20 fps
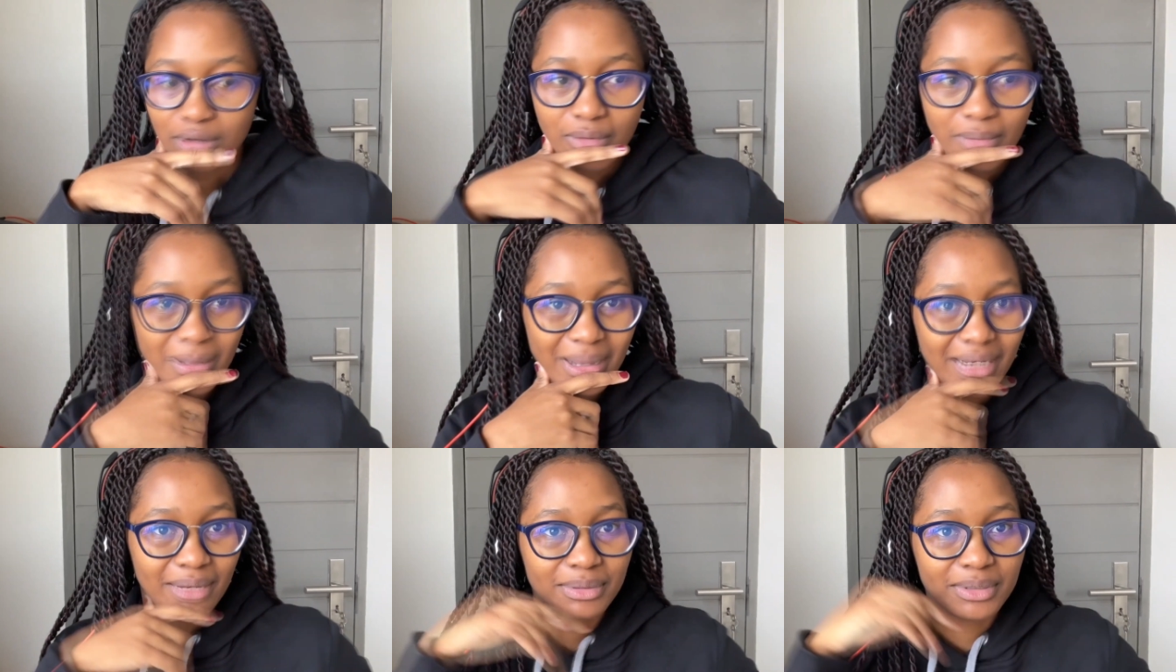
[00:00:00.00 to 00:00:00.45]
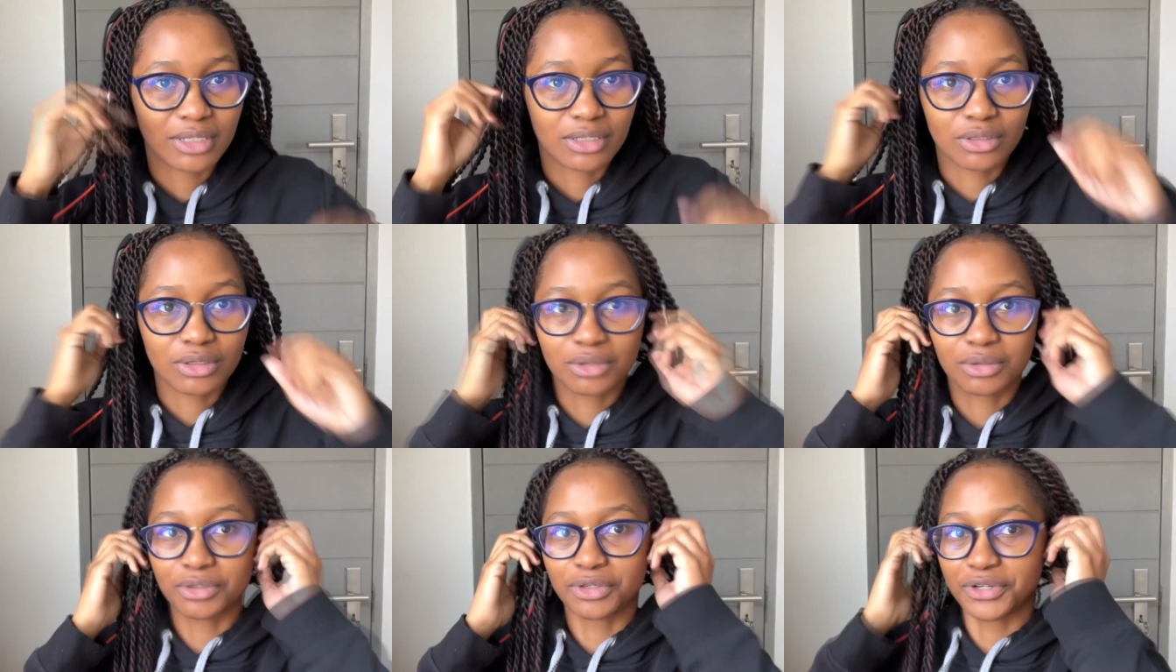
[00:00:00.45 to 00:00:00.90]
oh, my lips are
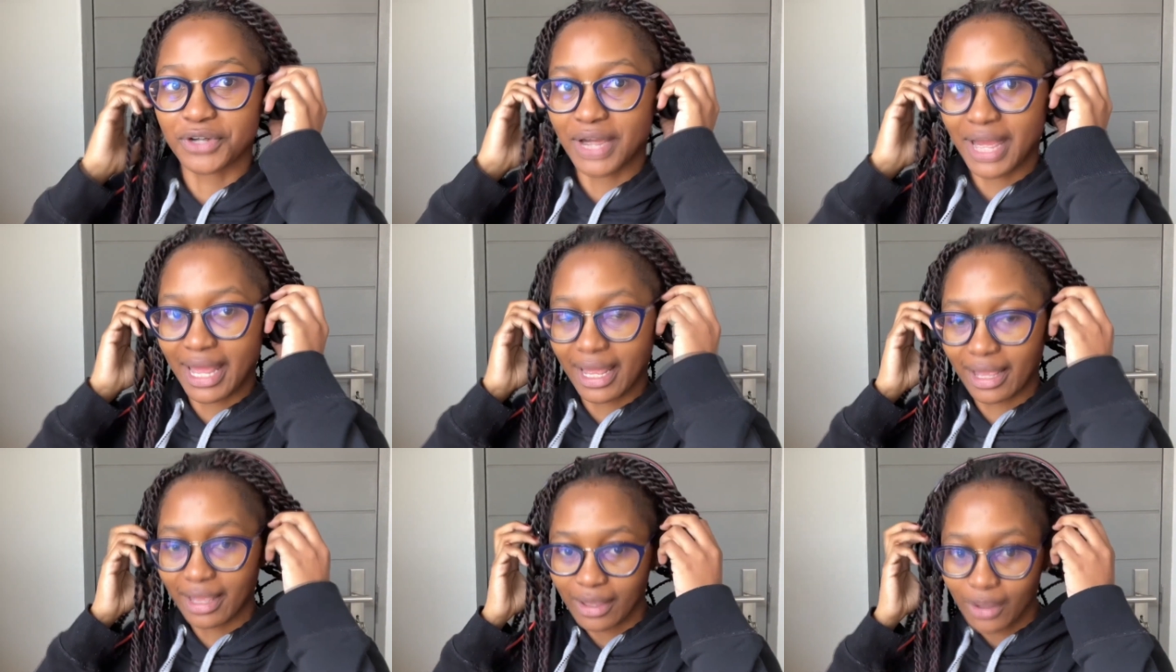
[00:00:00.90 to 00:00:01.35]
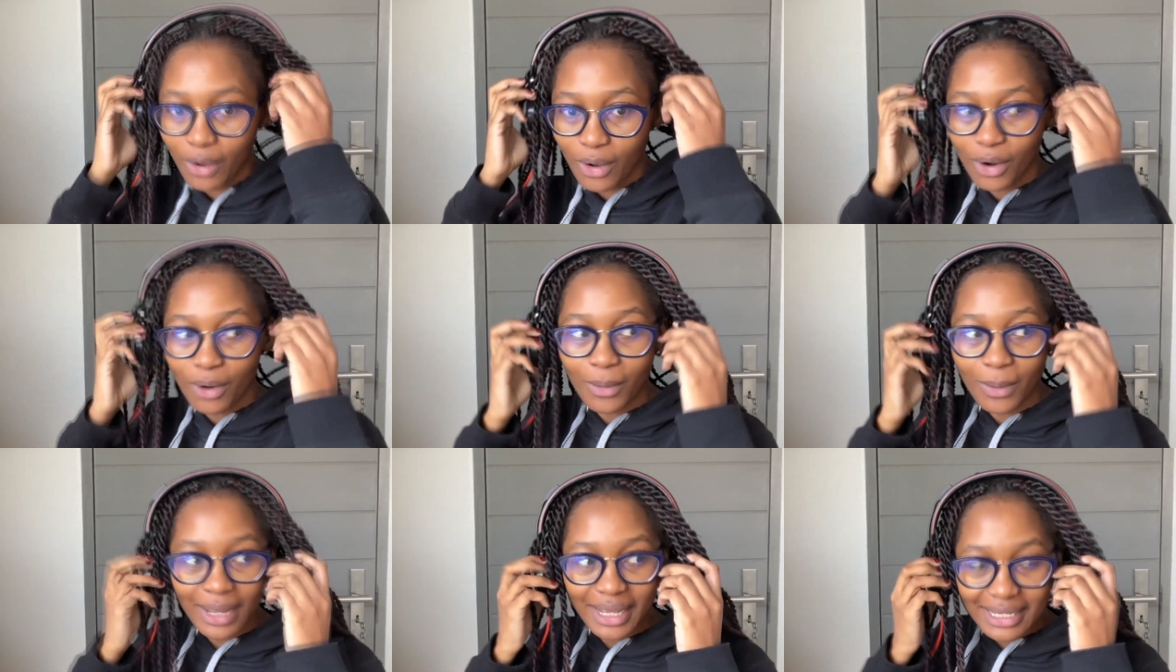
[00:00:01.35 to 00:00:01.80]
so dry,
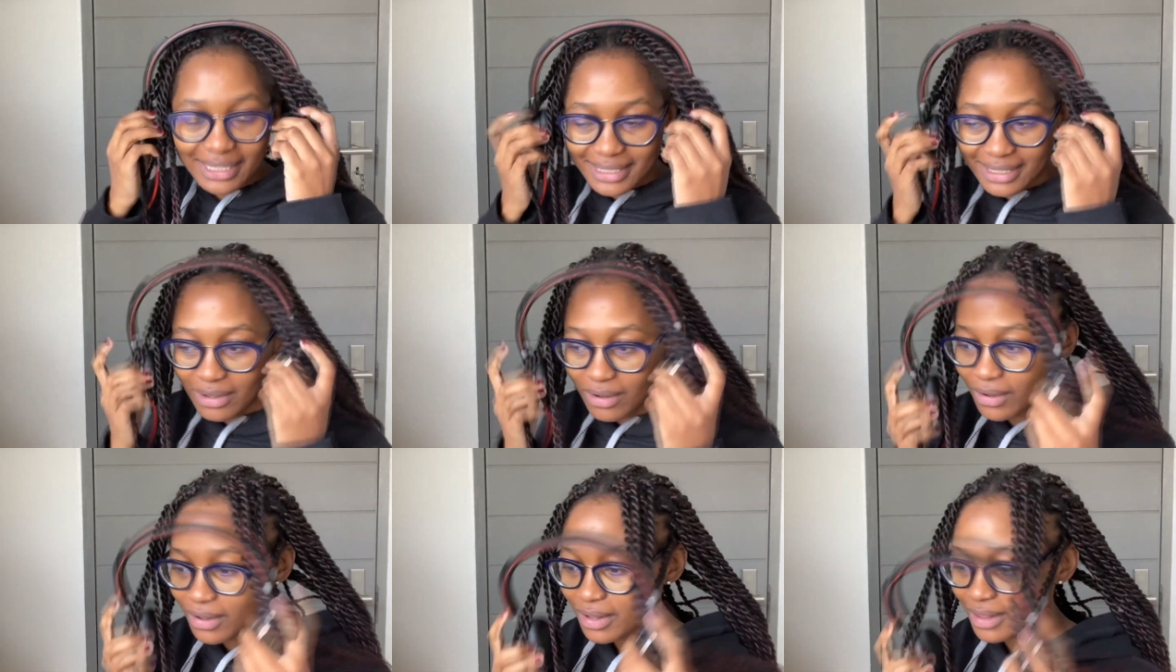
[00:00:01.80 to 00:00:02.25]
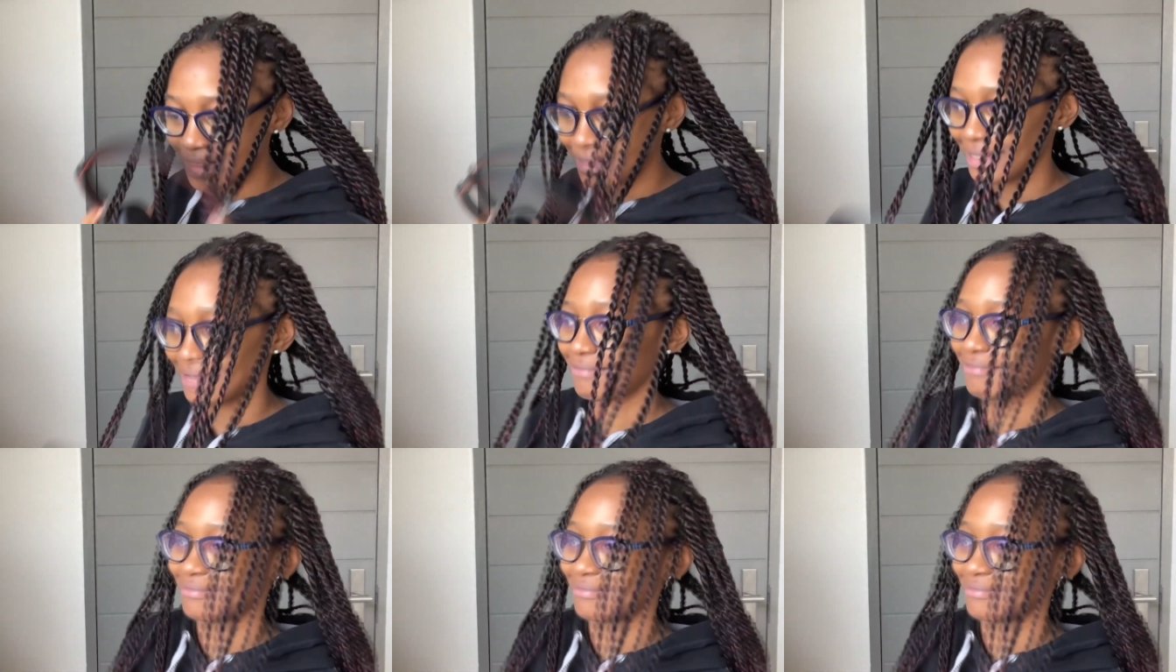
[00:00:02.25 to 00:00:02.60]
always, all the